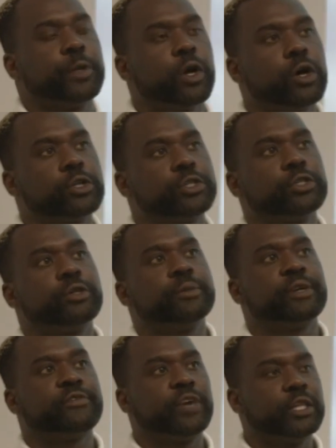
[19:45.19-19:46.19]
but also in
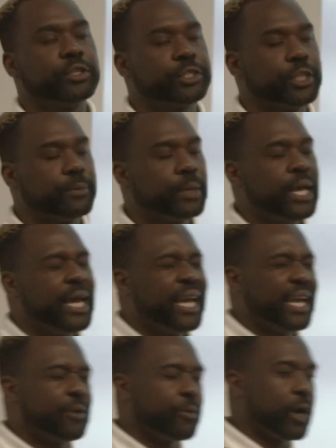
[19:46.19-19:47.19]
my fellowship
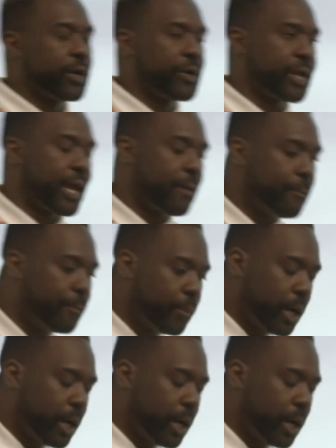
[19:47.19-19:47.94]
in Rotterdam,